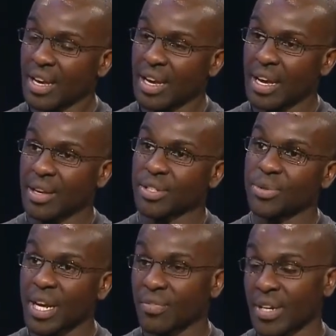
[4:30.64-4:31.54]
uh,
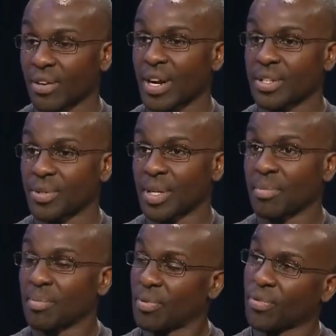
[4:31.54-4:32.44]
soon after I
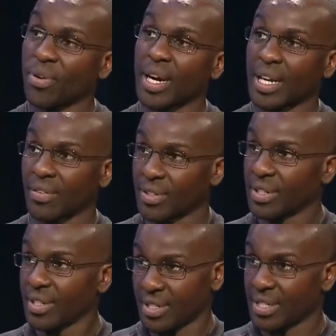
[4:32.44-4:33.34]
graduated, but before I left
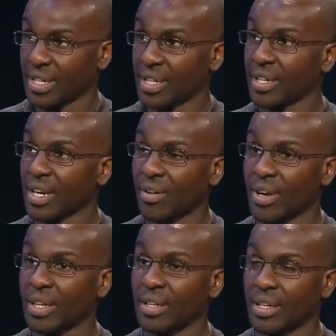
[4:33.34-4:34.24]
the city, mm -hmm. I
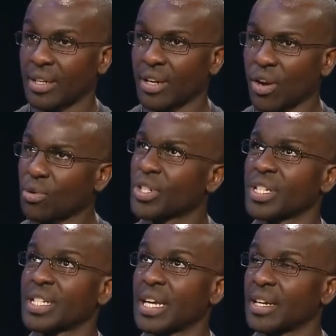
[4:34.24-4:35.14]
mm-hmm. ran the
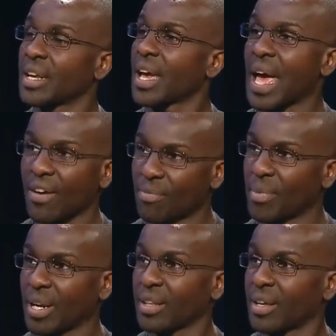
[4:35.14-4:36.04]
Ocean State Half
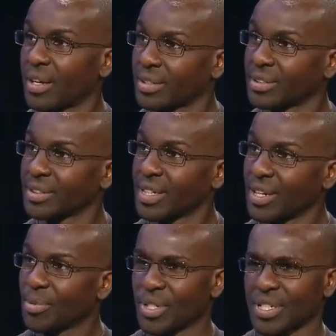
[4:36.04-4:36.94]
Marathon, okay.
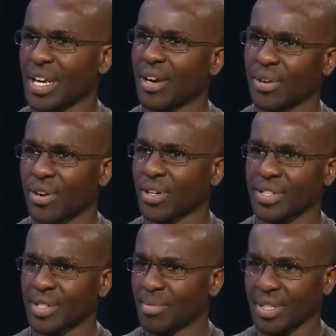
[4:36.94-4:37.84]
which is now called
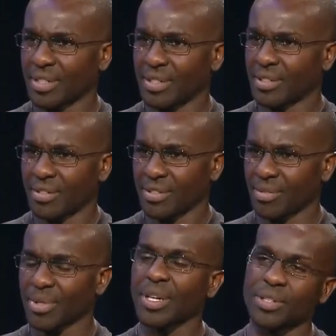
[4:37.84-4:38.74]
something.
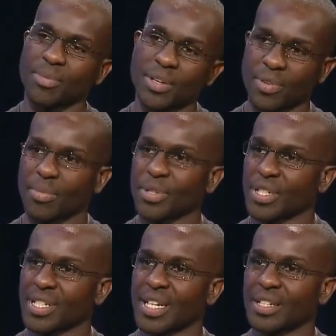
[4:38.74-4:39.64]
It went from
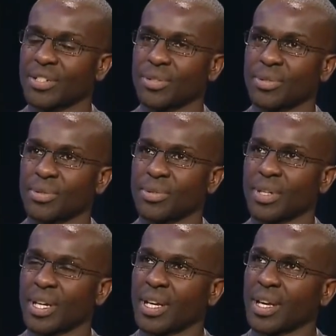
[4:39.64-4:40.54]
Ocean State to,
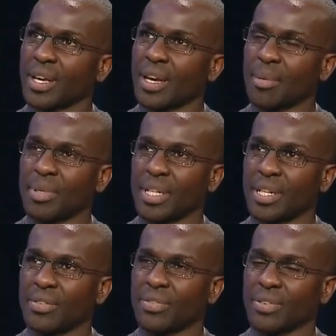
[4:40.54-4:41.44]
I
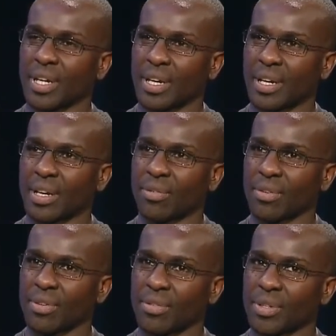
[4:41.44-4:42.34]
believe, uh,
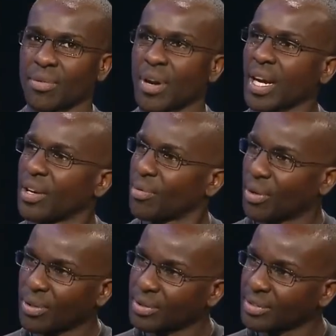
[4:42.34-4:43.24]
the Rock and
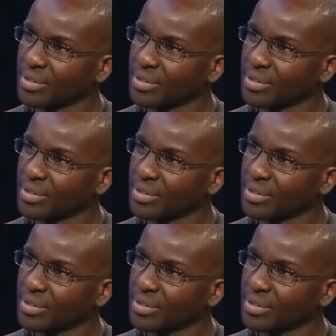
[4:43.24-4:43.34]
Roll